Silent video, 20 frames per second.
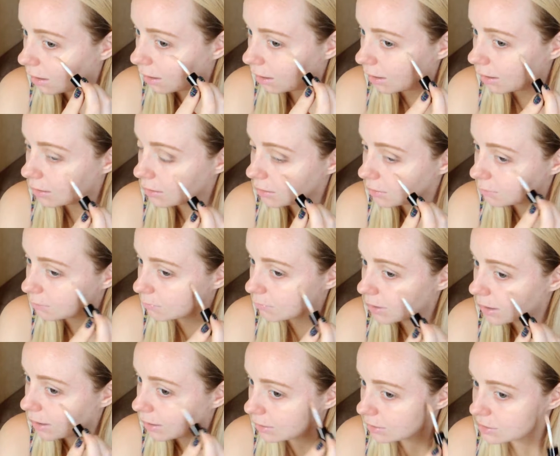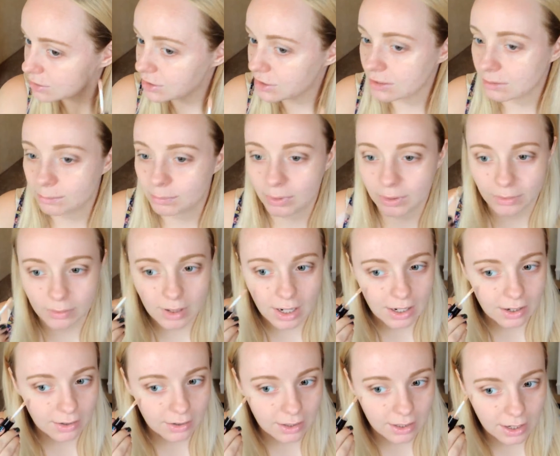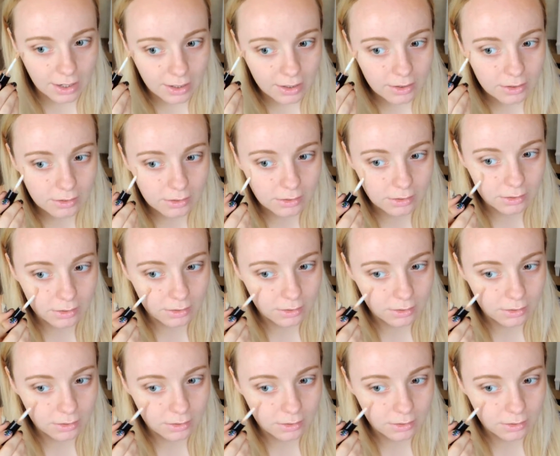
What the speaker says: on my cheekbone area